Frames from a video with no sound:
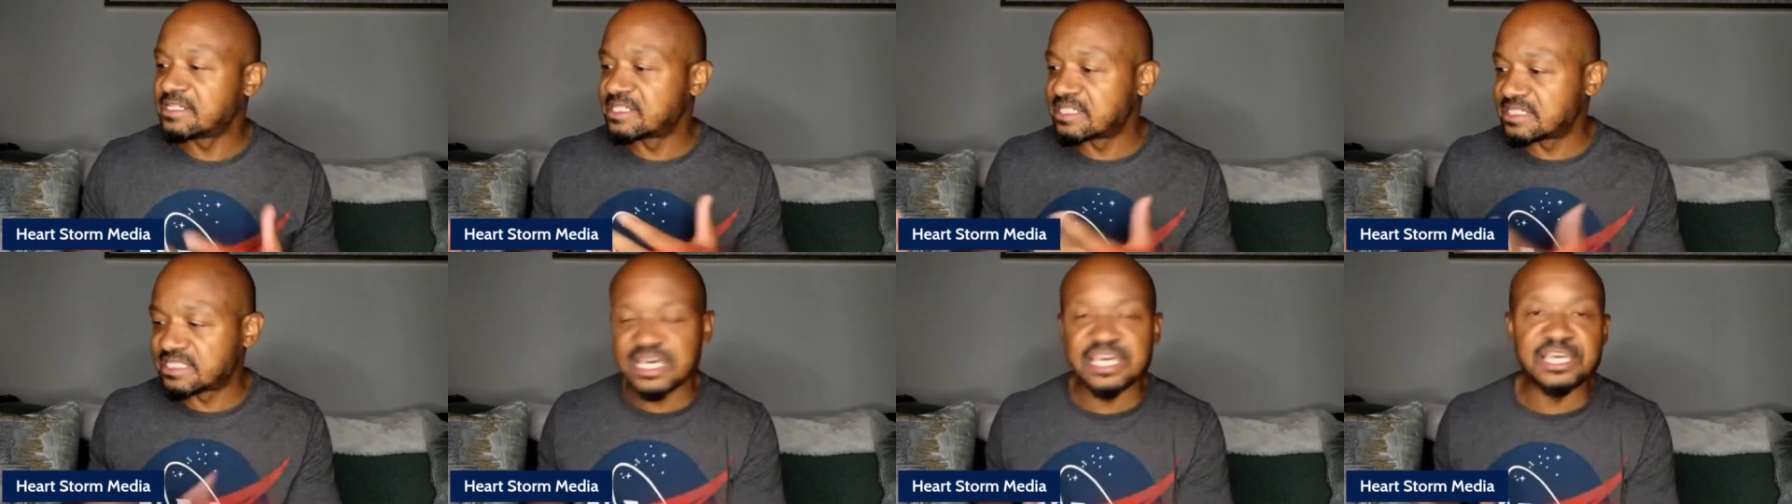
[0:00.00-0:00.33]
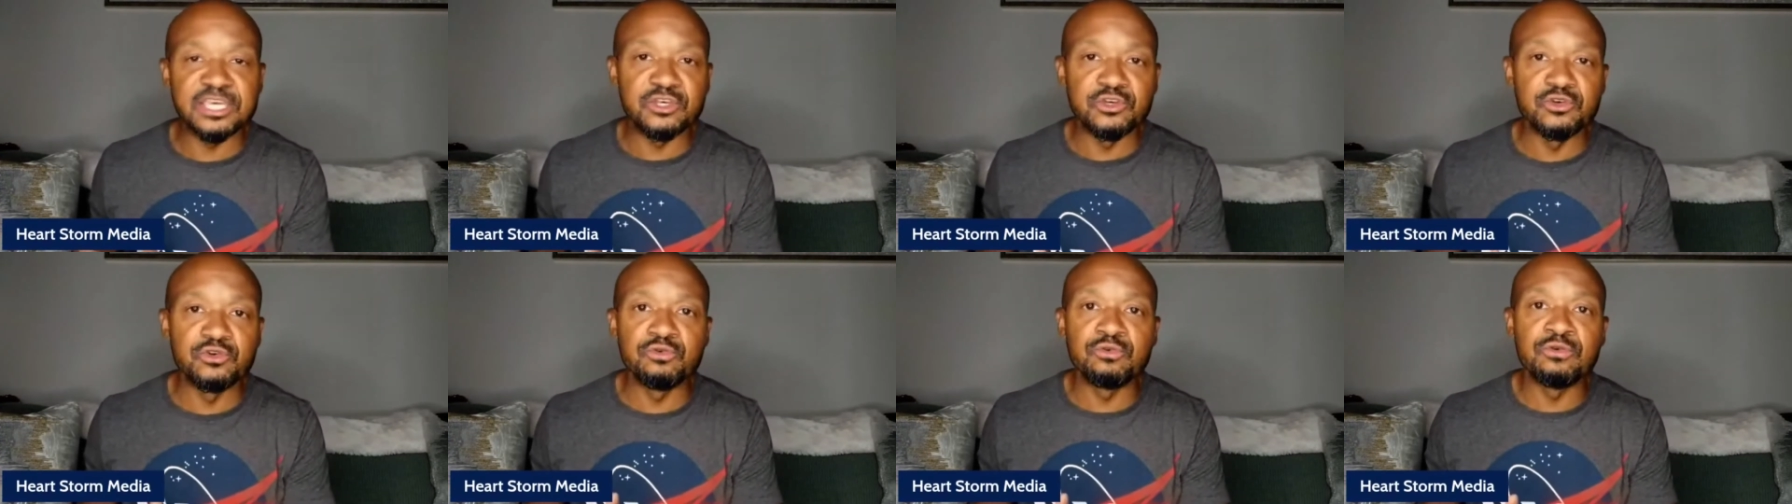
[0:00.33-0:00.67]
to
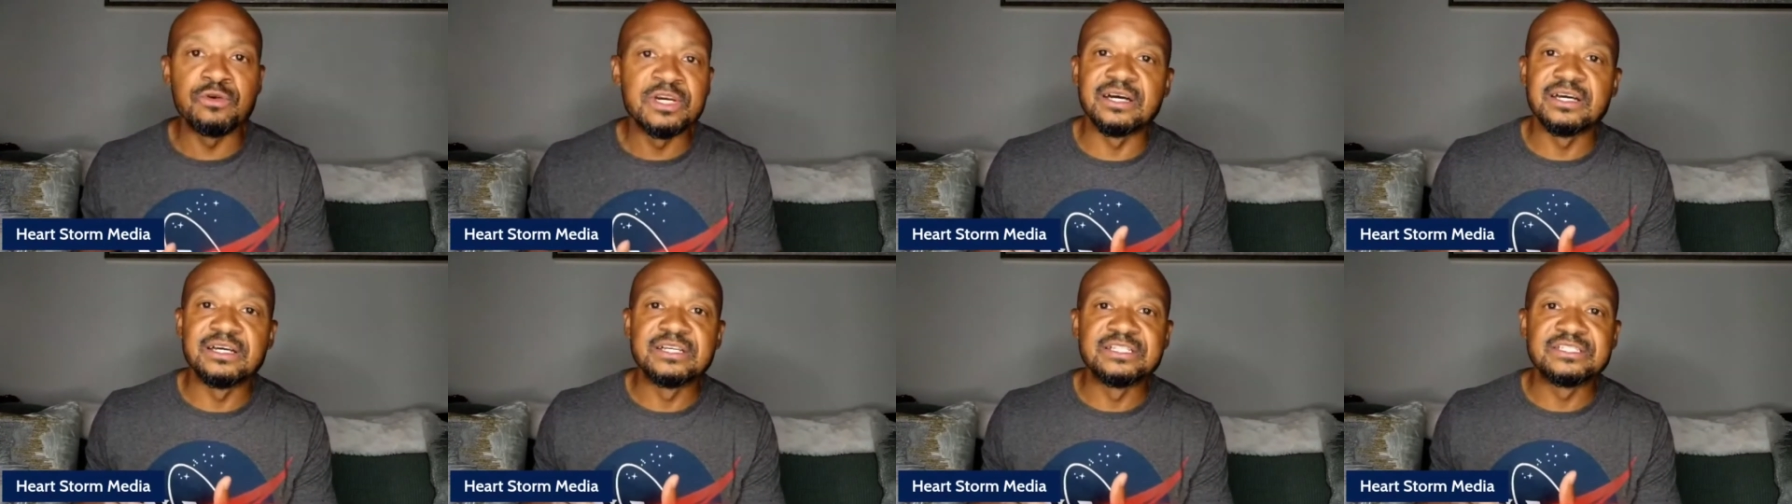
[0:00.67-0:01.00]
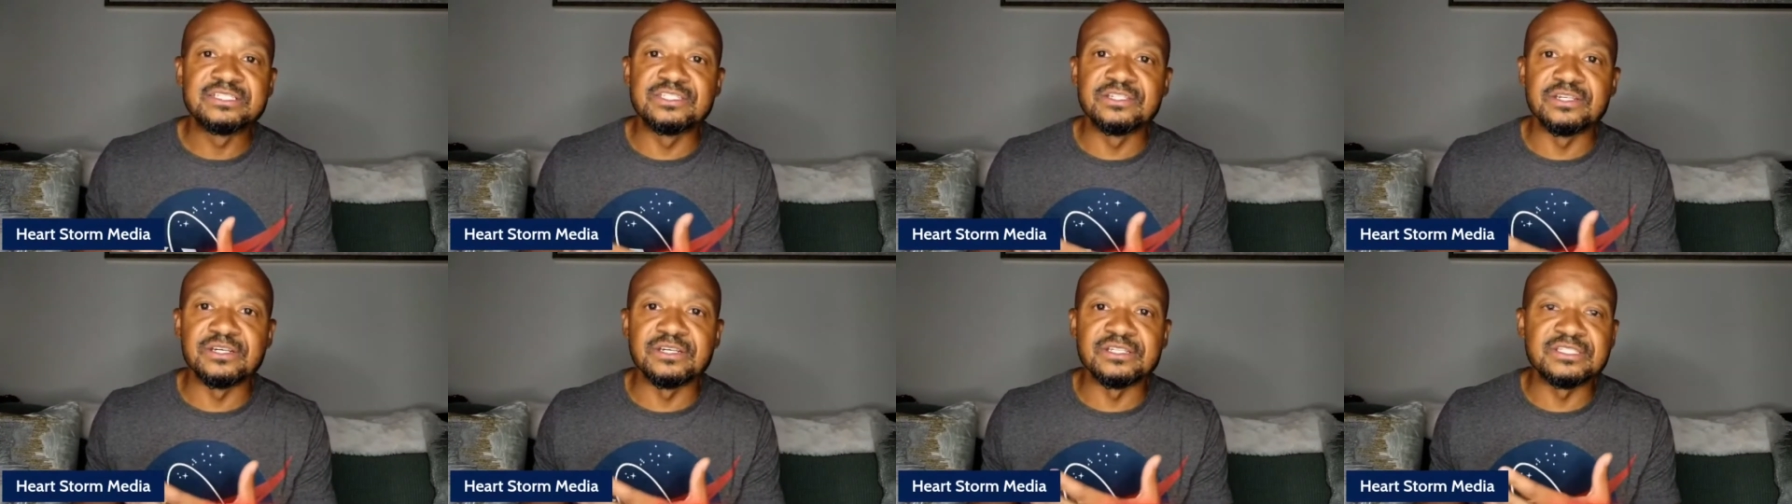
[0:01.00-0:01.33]
take you
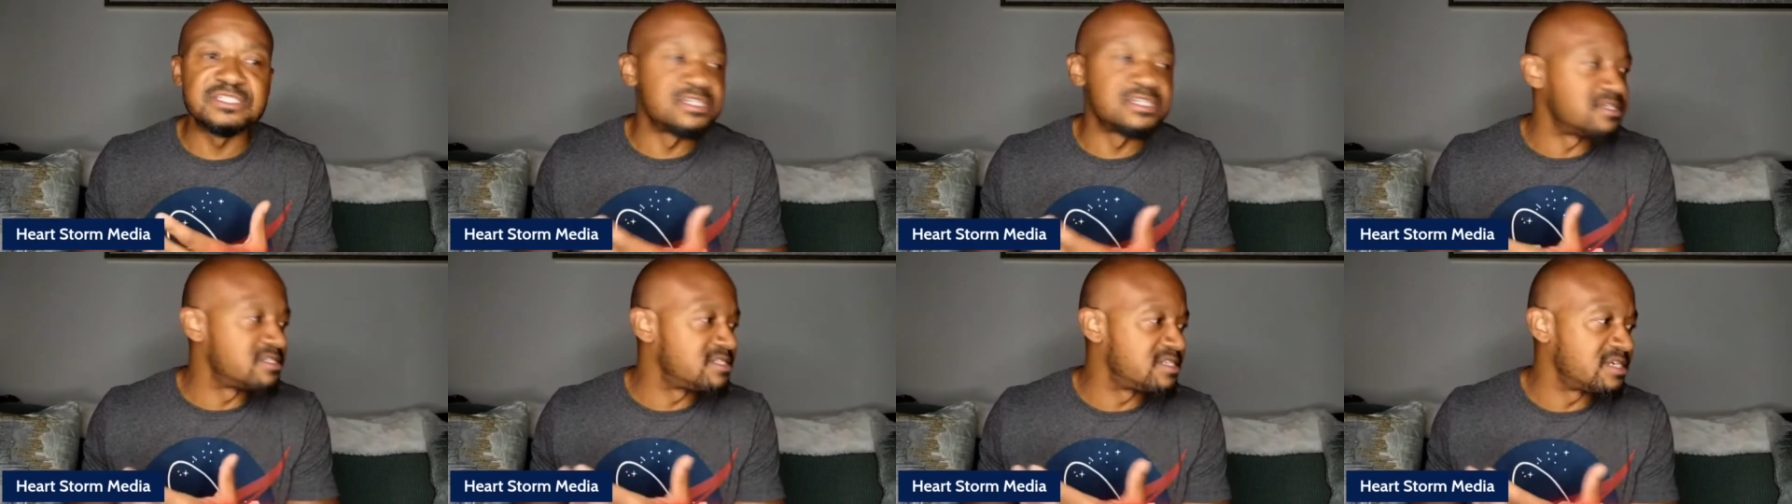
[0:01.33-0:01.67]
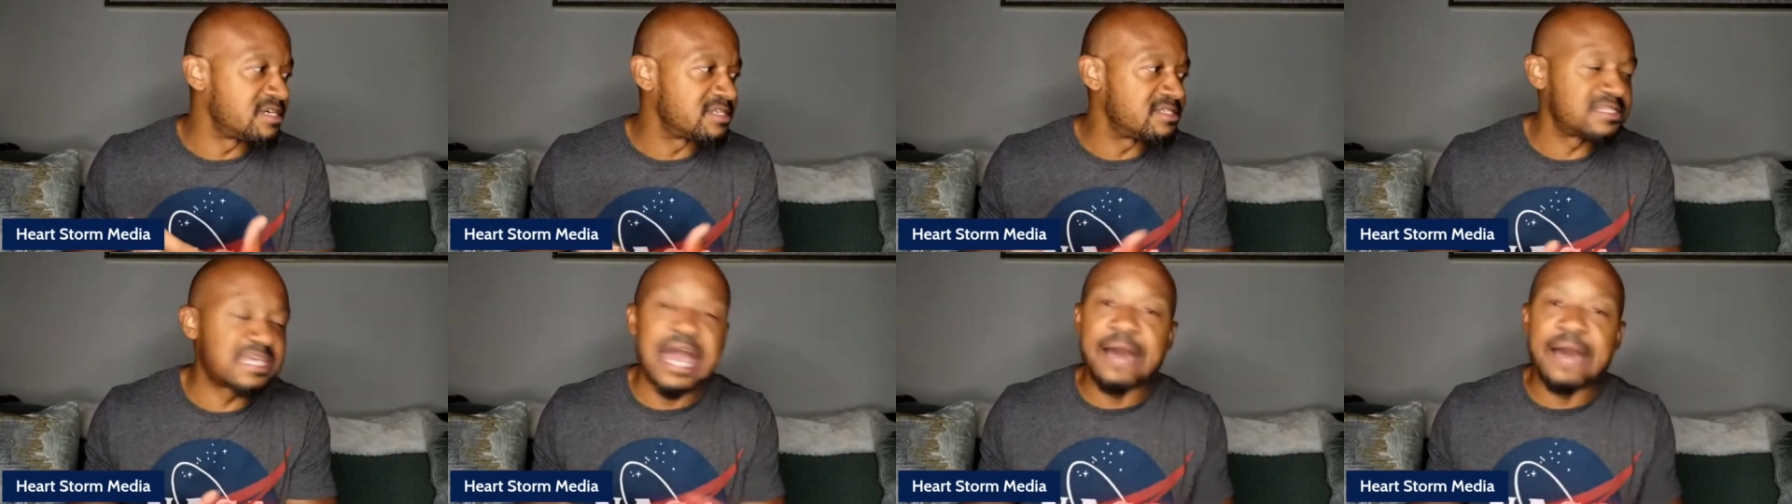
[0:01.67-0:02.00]
to, to,
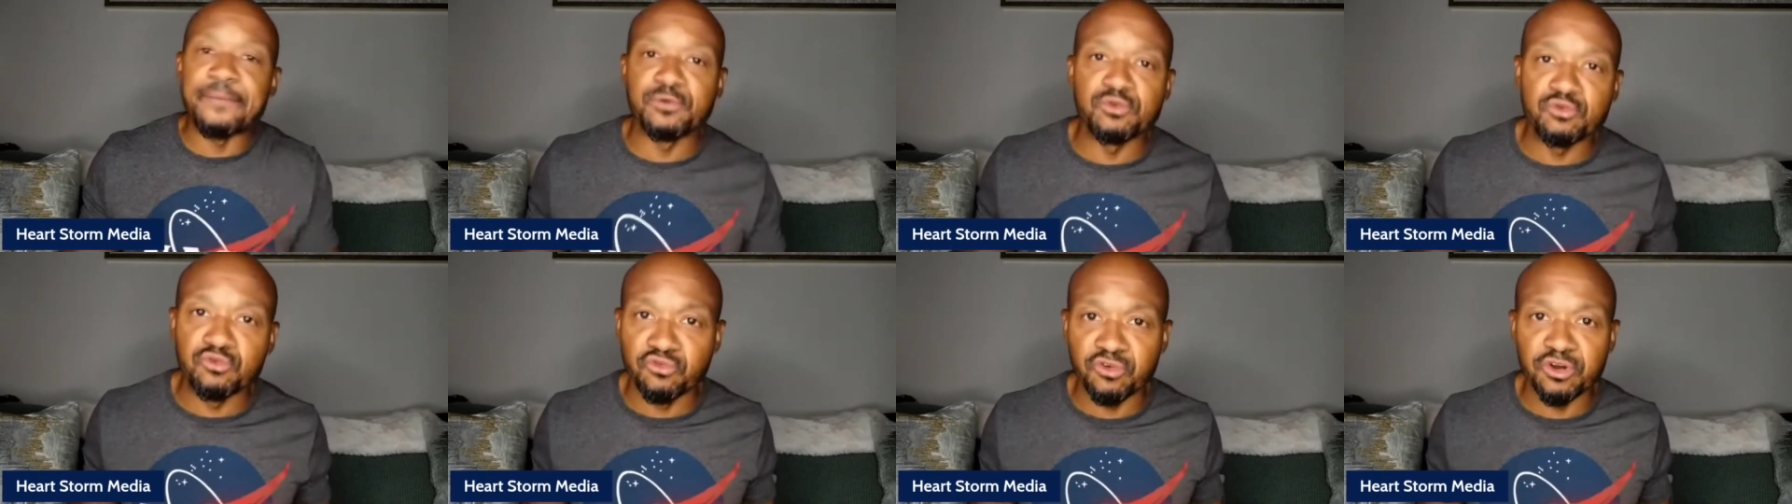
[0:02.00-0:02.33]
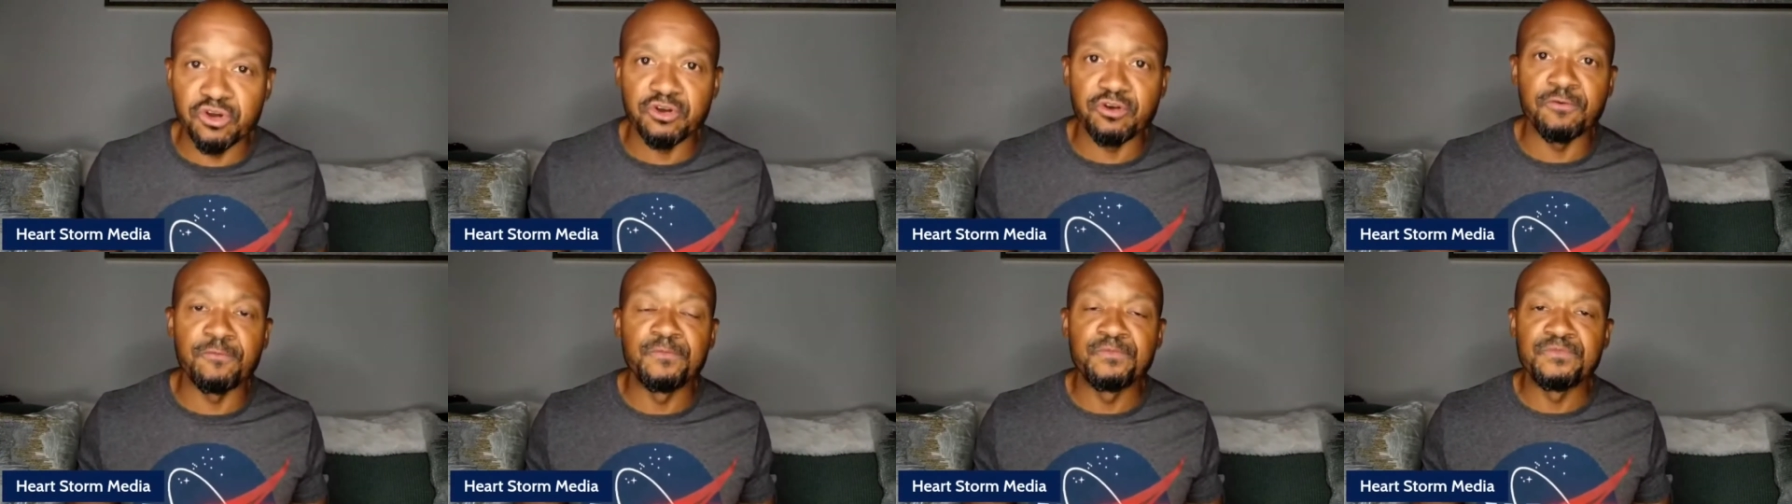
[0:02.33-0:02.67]
to Capital
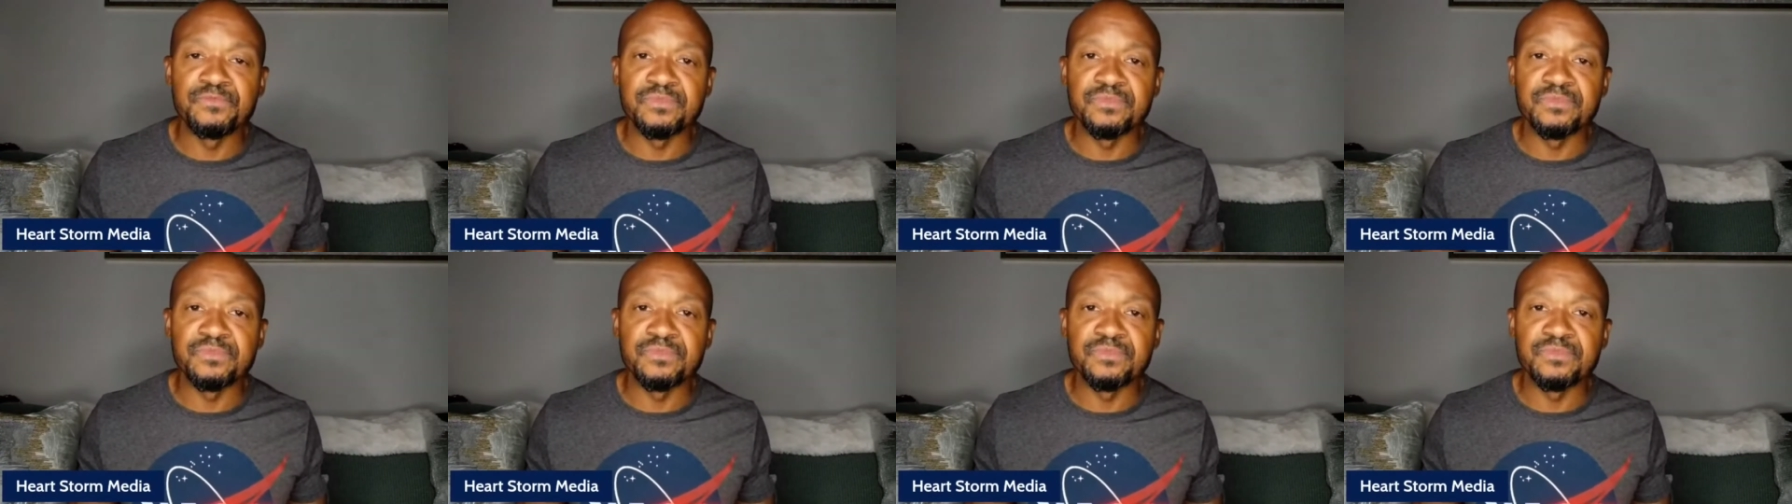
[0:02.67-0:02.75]
Grille.